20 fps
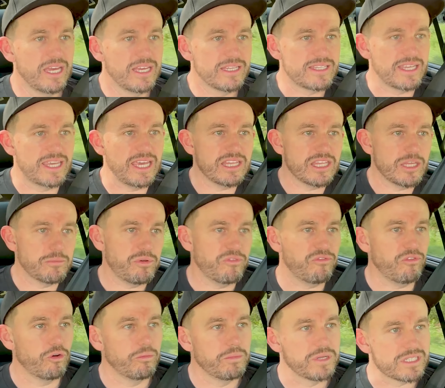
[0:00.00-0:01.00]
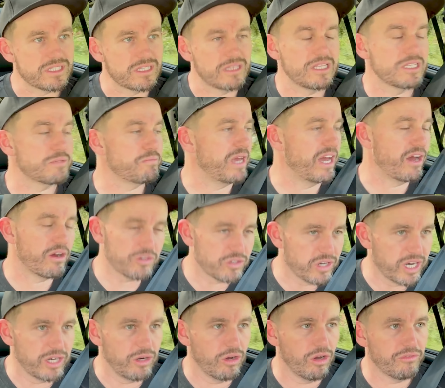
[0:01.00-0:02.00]
to get the performance that this
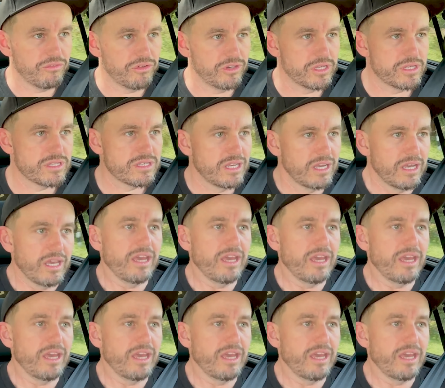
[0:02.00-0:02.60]
powertrain offers.